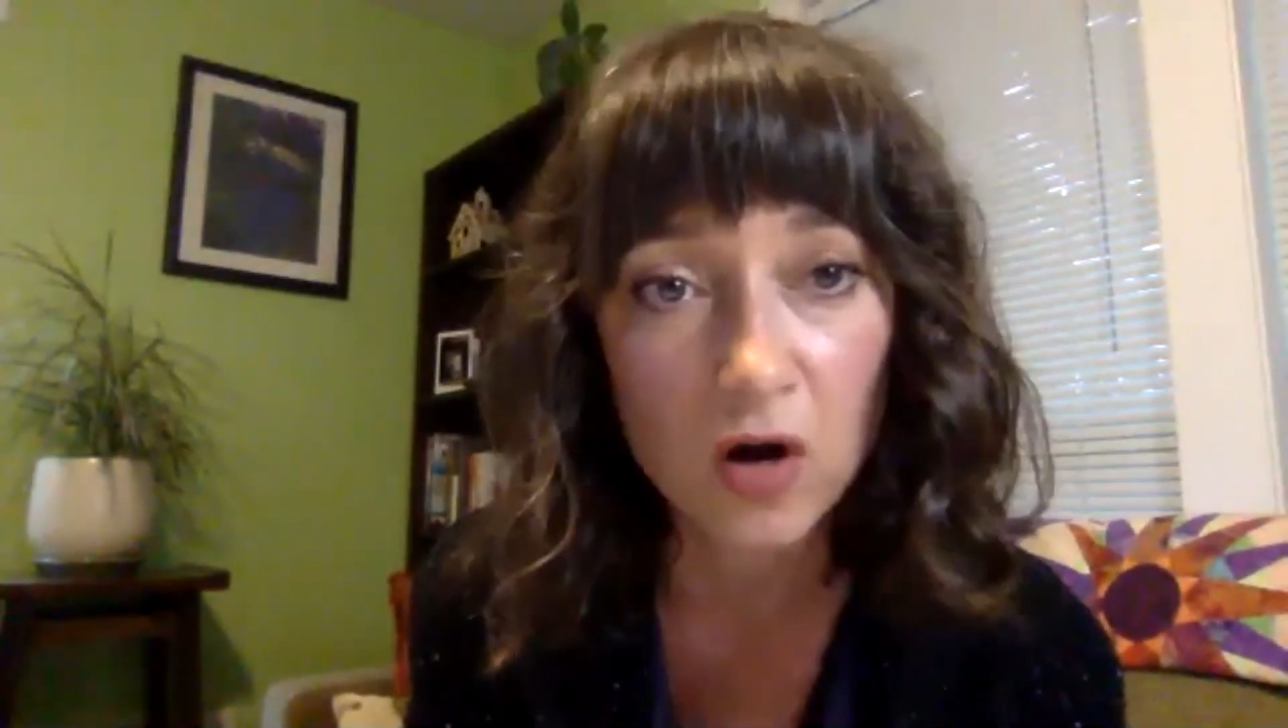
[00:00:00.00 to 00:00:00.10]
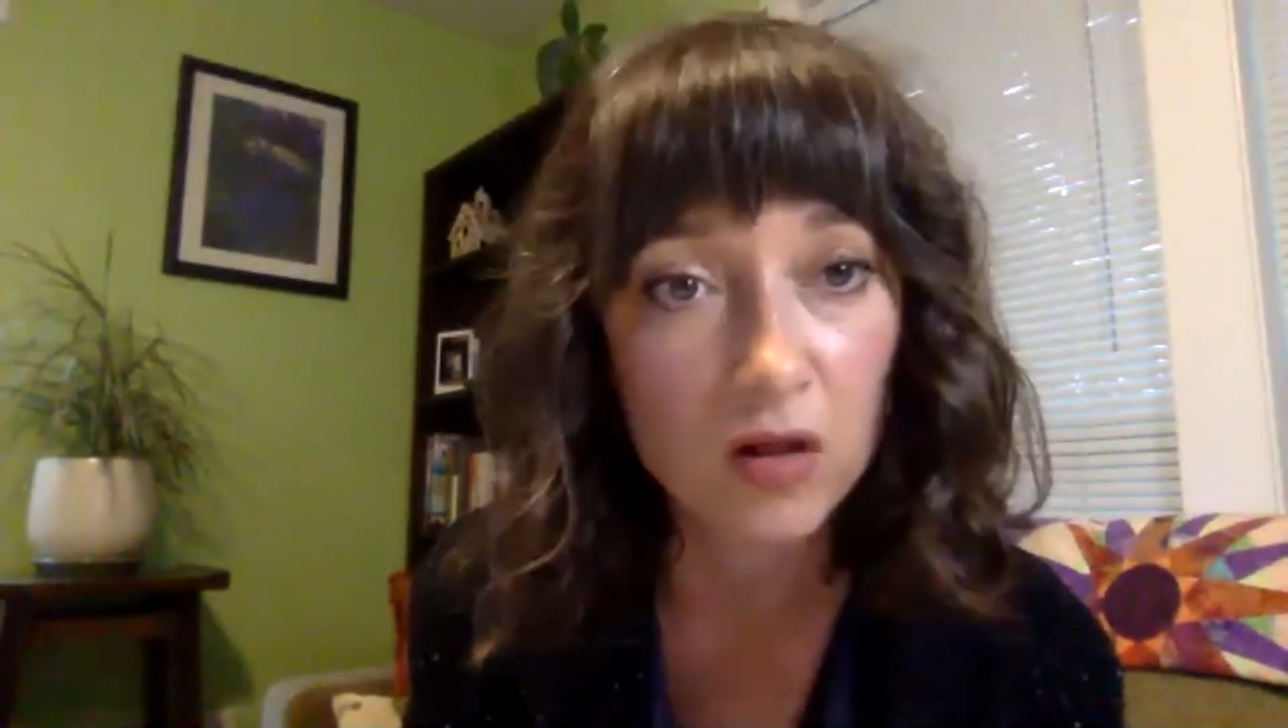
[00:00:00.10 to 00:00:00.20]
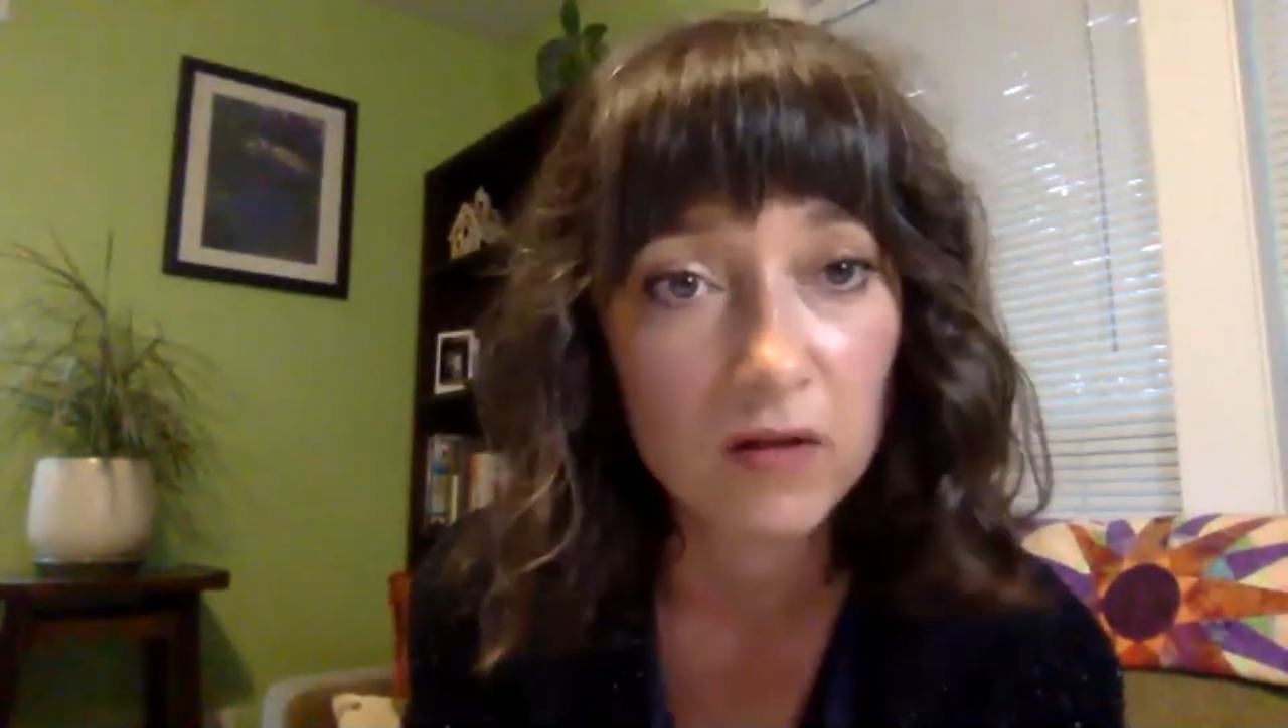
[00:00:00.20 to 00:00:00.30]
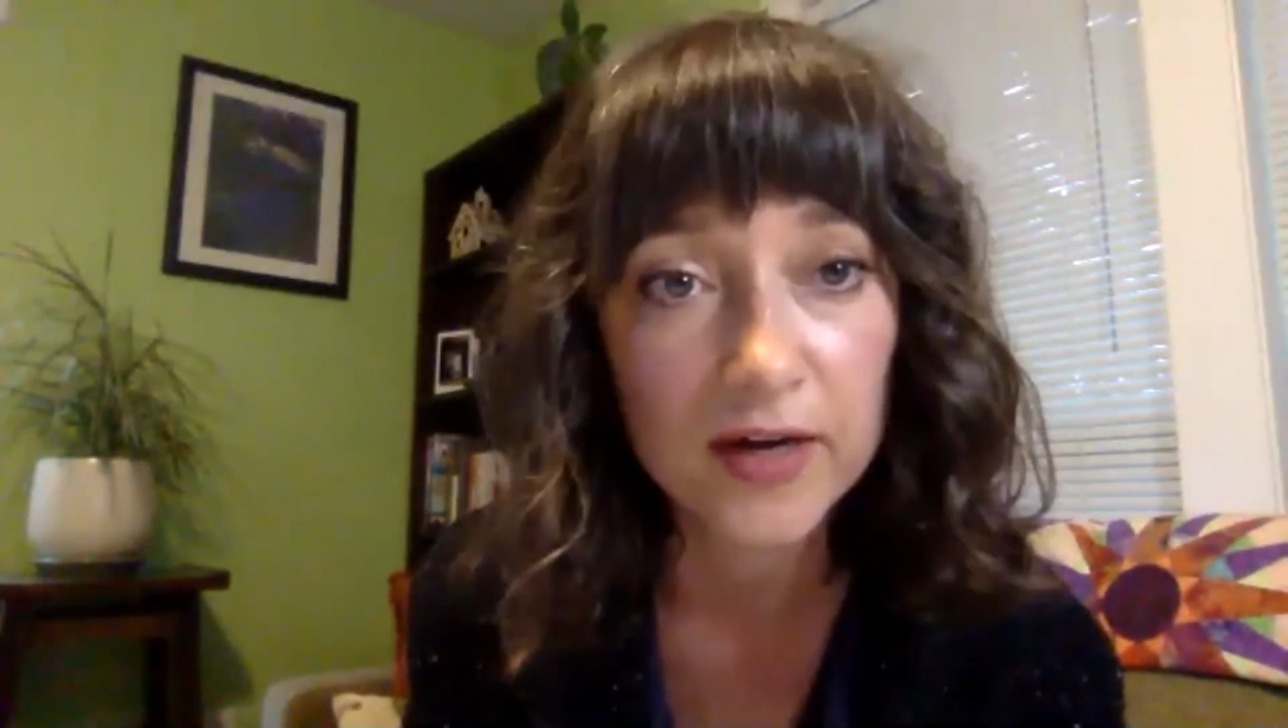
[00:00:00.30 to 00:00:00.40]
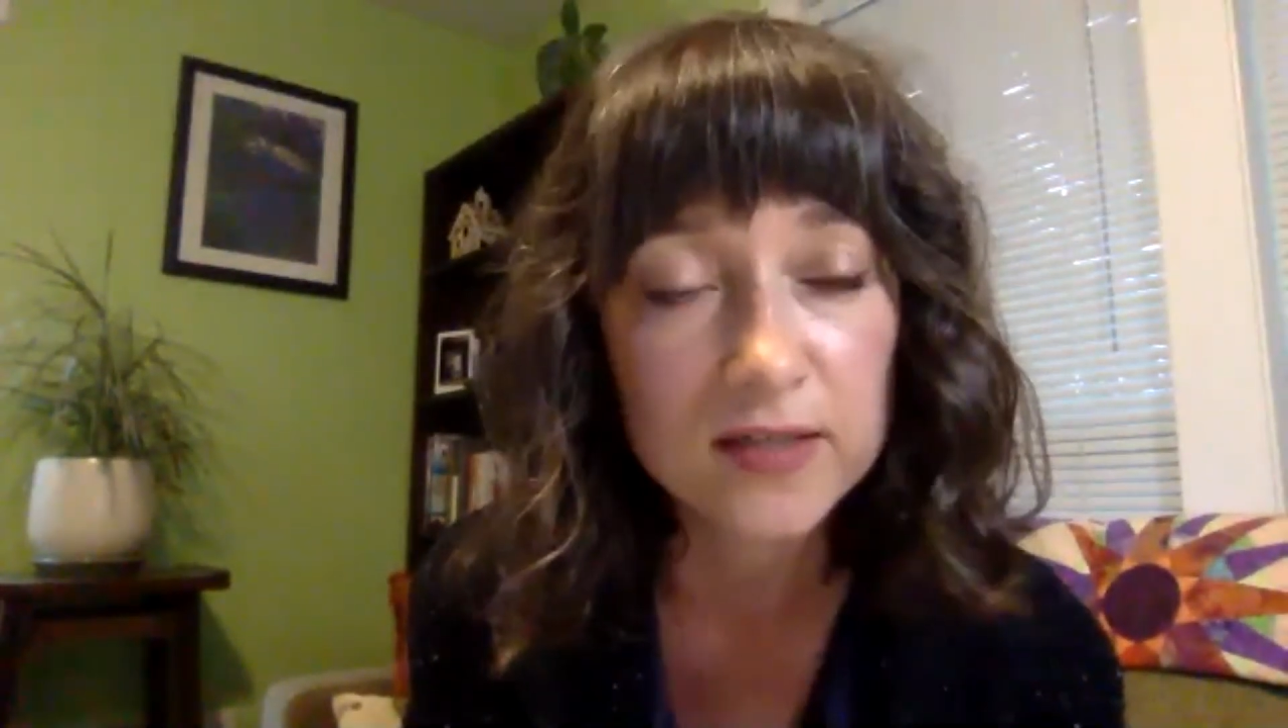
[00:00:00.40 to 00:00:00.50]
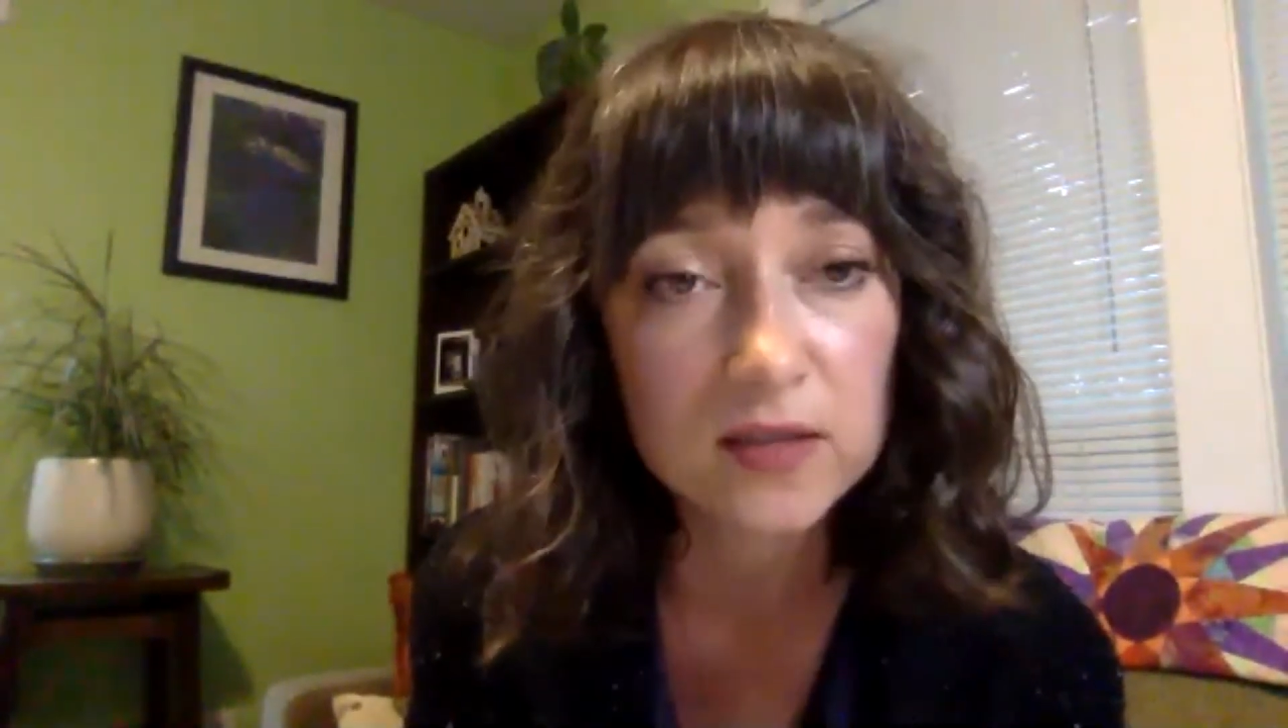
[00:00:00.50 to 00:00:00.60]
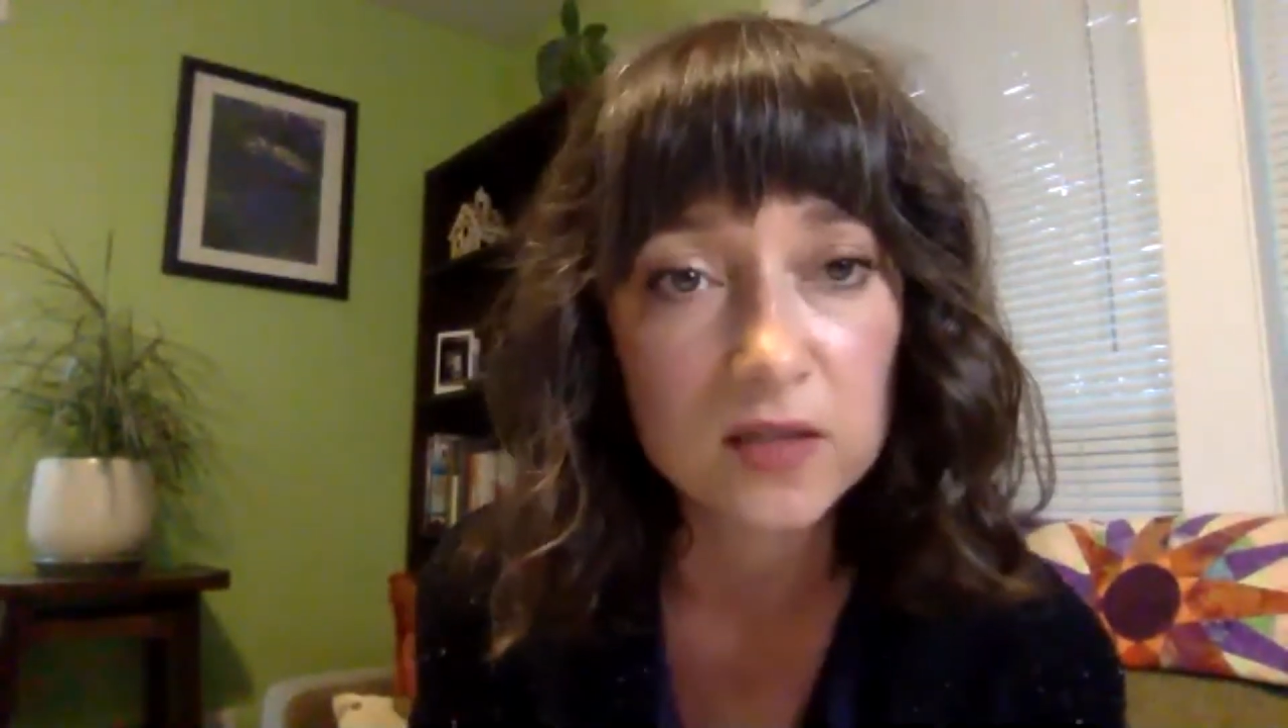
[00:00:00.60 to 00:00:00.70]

all of us.